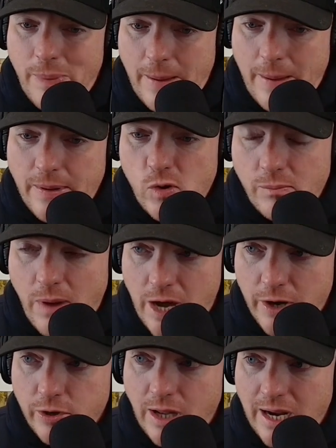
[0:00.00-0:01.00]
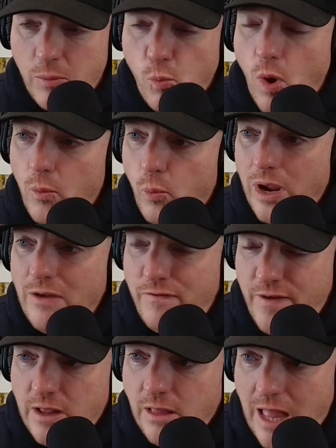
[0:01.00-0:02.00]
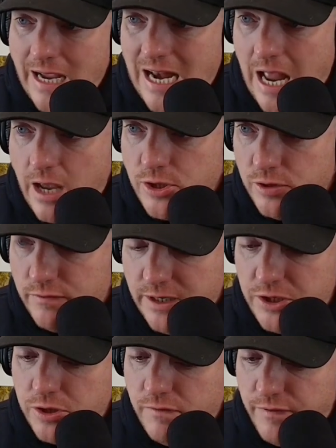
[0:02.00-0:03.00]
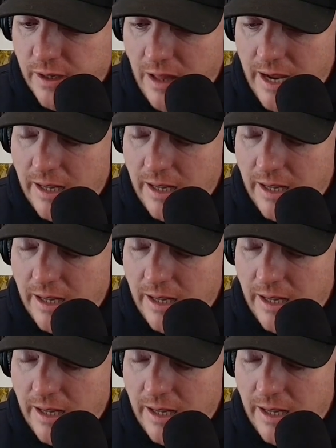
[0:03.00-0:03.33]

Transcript: peppy, more modern, like what we feel like an S U V should feel mm-hmm.